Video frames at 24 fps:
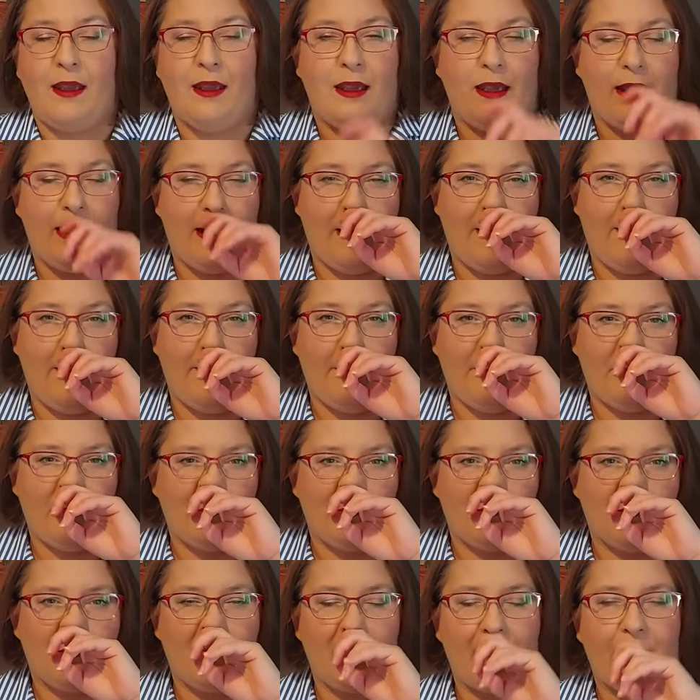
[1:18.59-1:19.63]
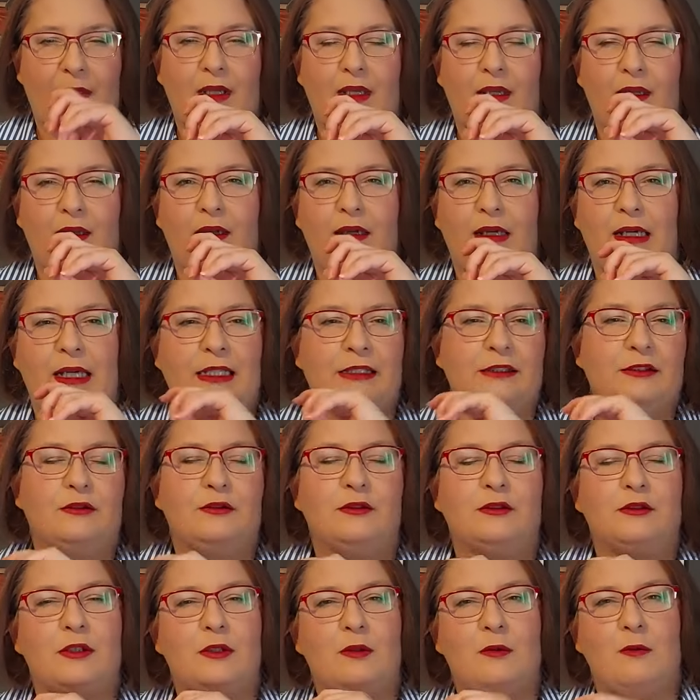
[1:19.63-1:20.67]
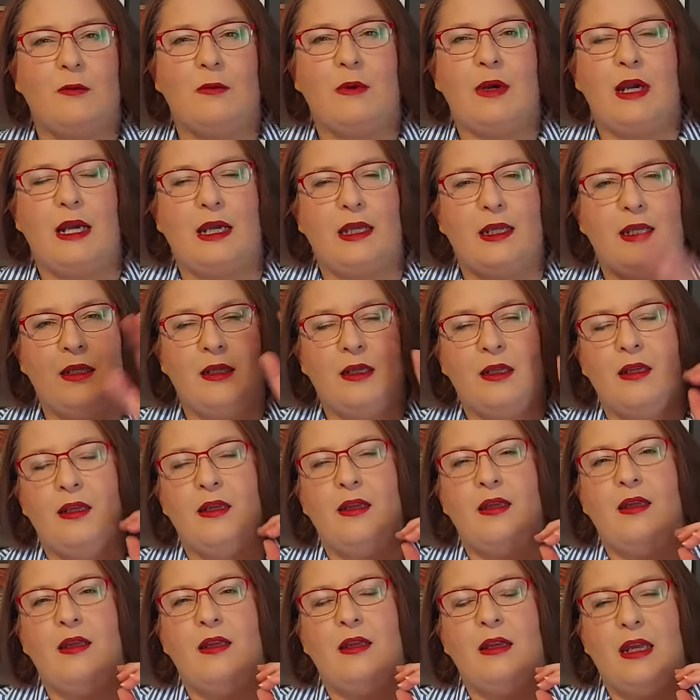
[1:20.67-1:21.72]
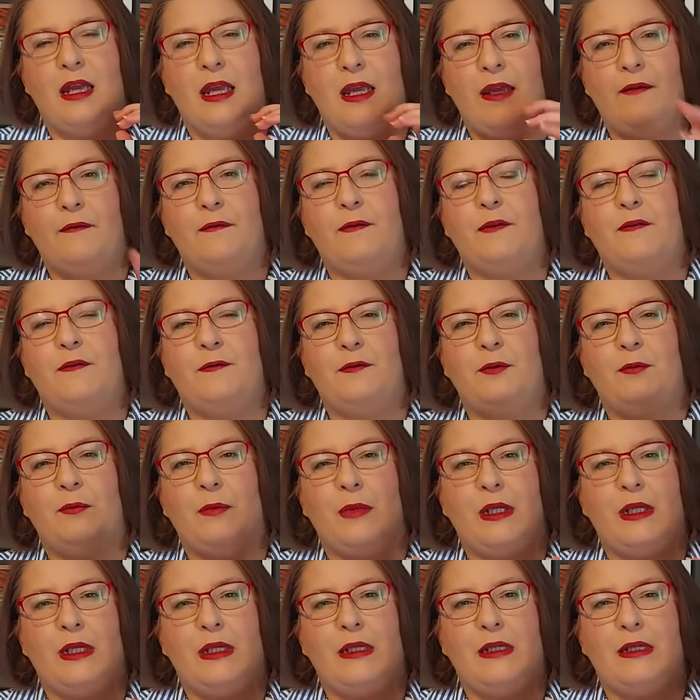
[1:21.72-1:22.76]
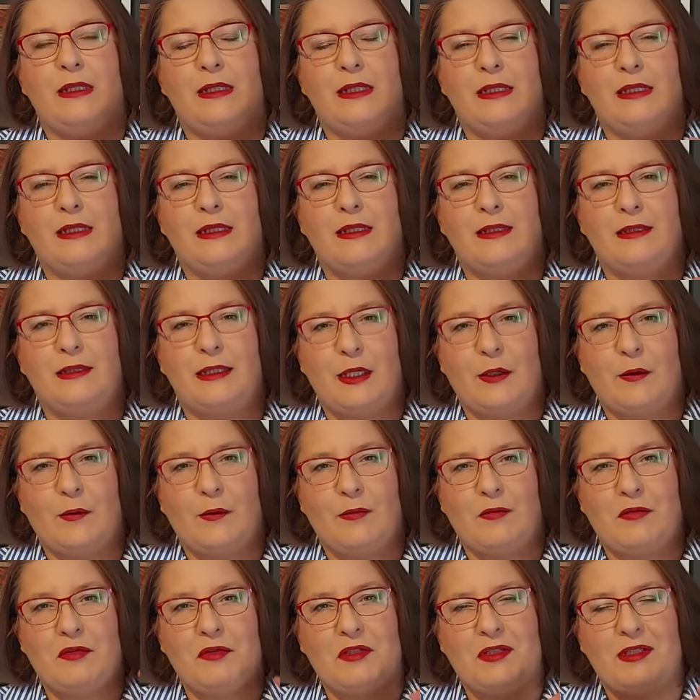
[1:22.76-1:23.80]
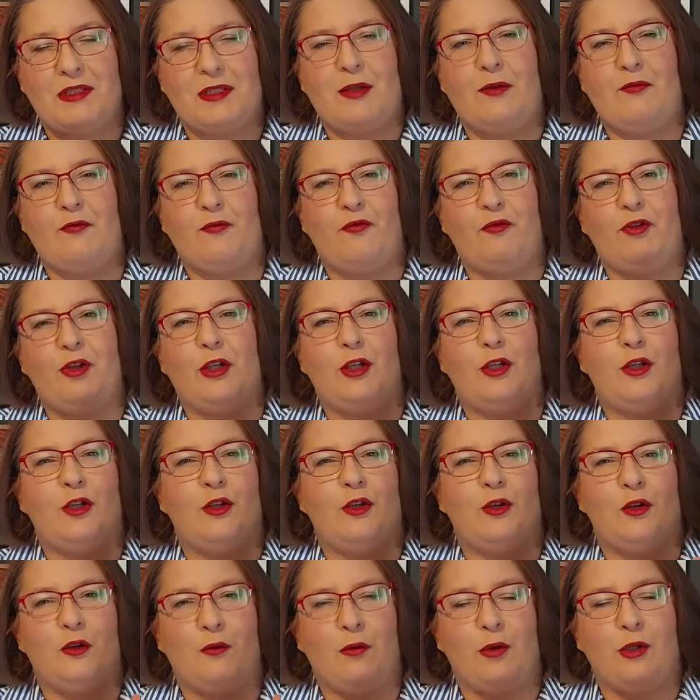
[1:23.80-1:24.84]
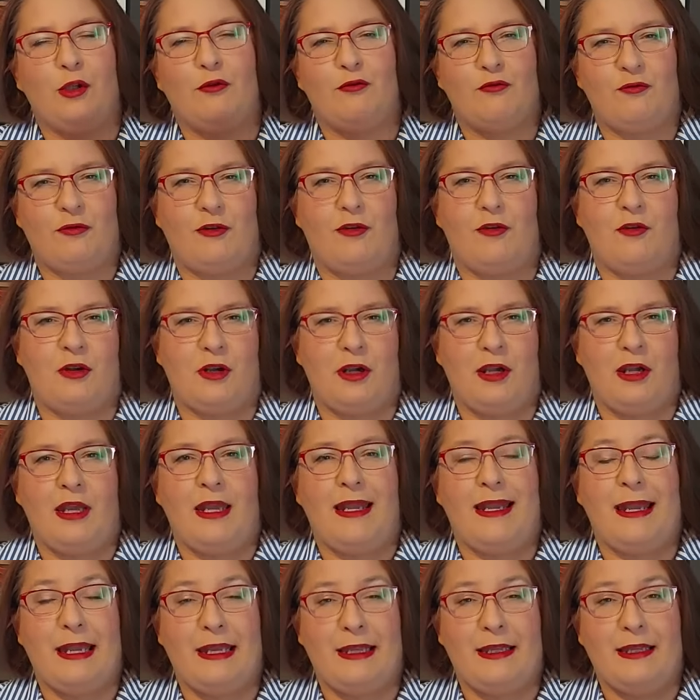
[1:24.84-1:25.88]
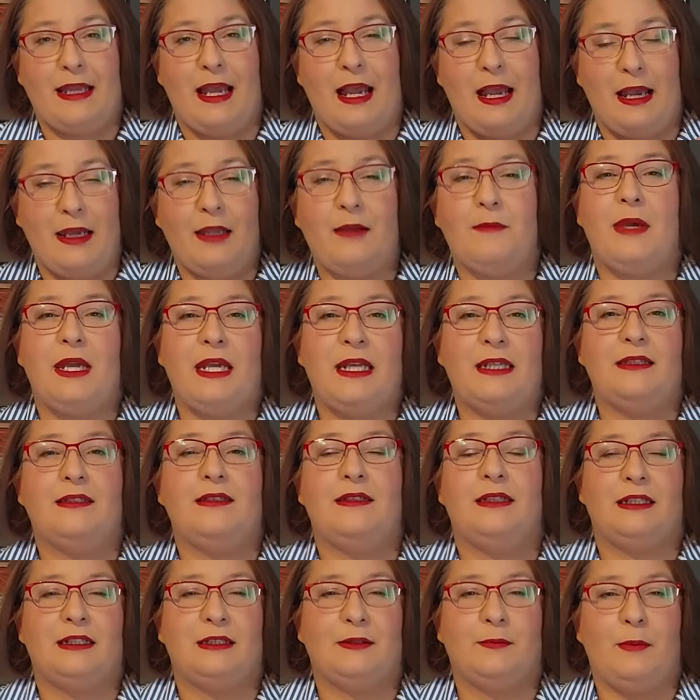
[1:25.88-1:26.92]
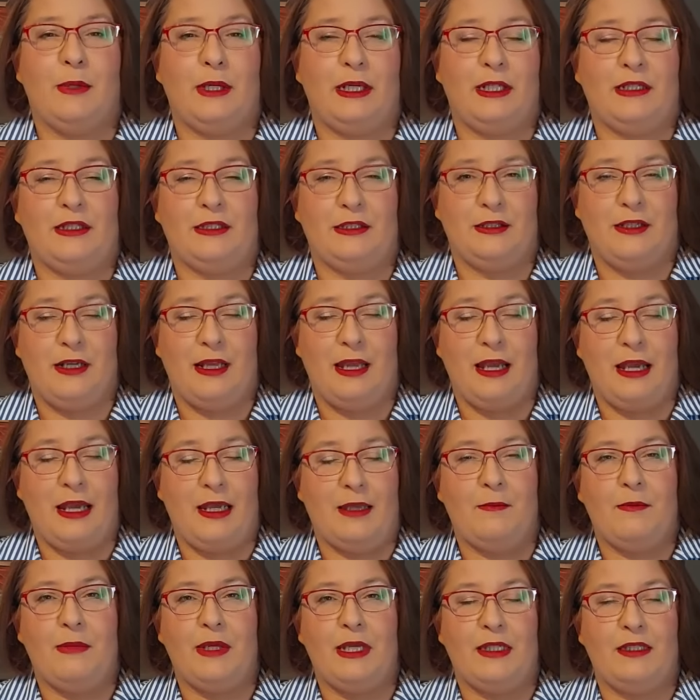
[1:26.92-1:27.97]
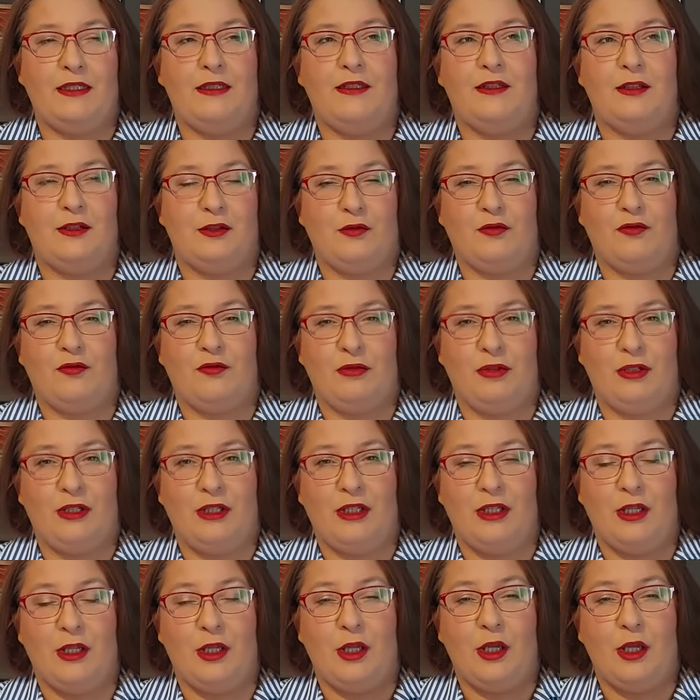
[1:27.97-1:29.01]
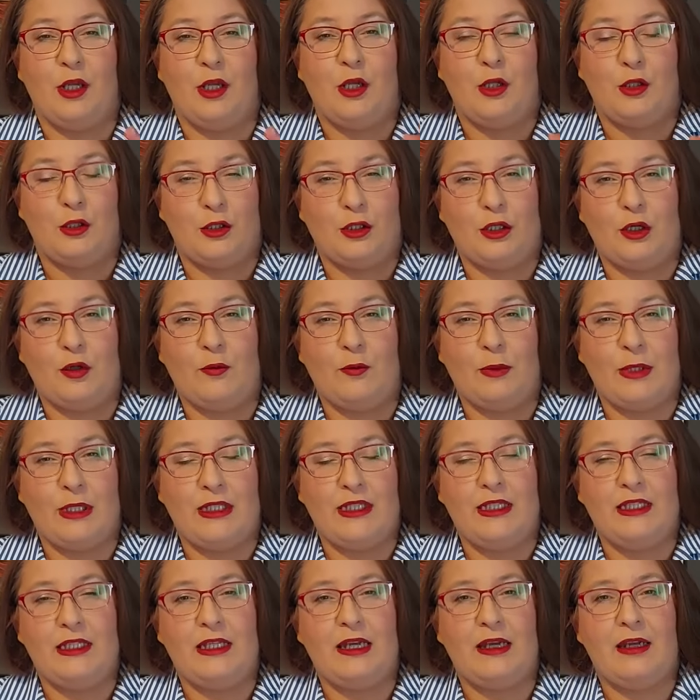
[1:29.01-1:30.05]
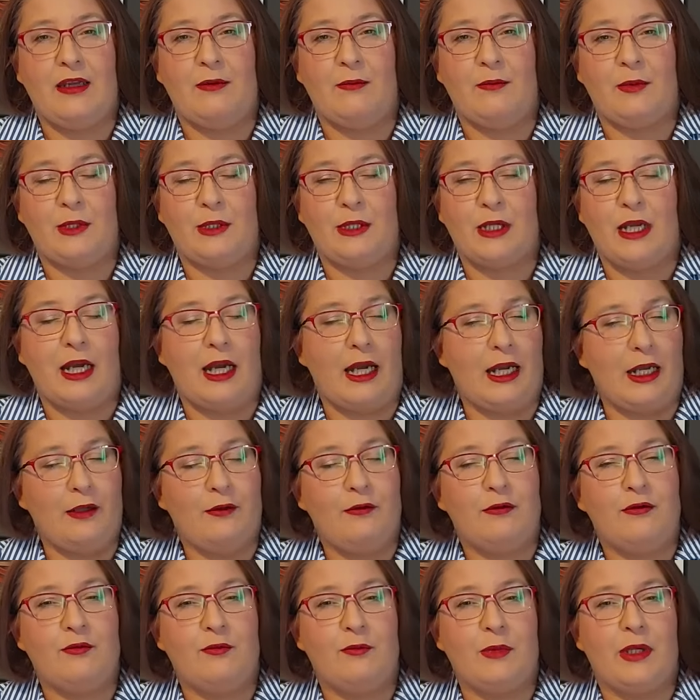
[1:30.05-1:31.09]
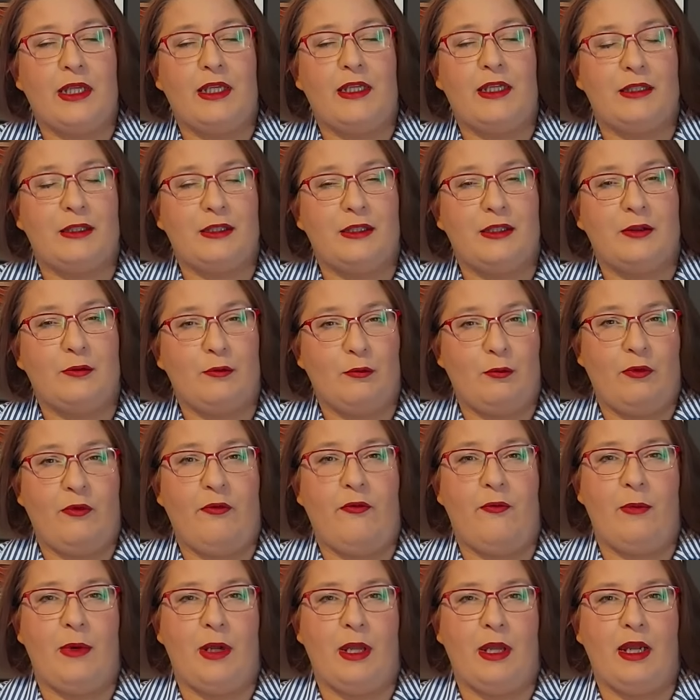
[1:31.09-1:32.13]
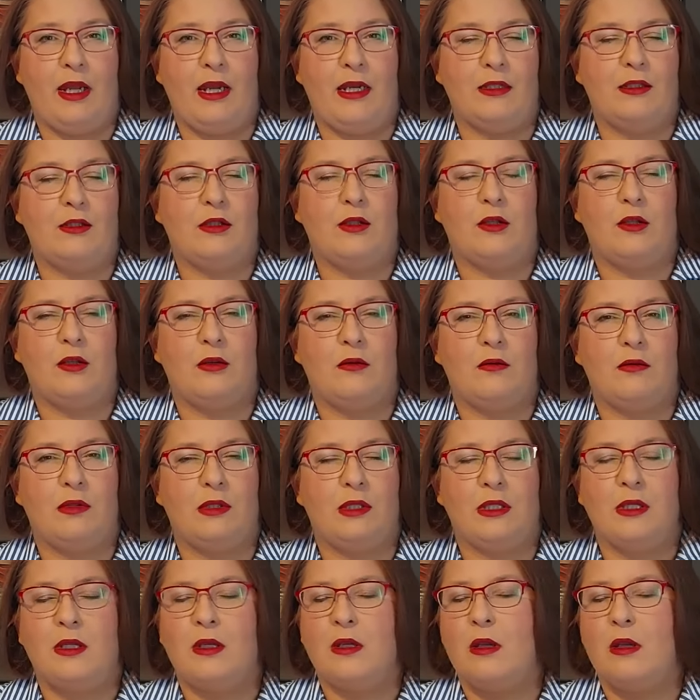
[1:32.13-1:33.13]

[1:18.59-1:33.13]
I don't know why every few minutes there was something going wrong, and I made that pattern, I made this hoodie so many times I could make it with my eyes closed.